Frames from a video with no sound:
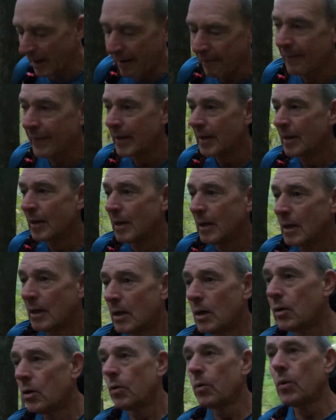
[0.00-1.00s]
there.
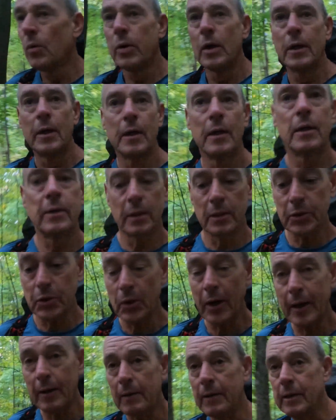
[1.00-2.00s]
Whew, the
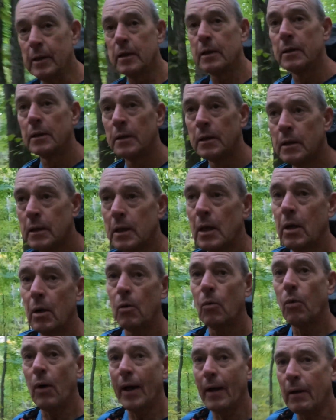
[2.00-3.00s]
trail.
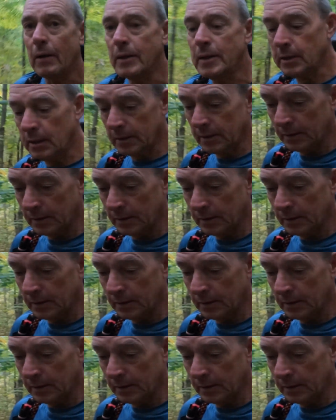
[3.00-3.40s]
Well,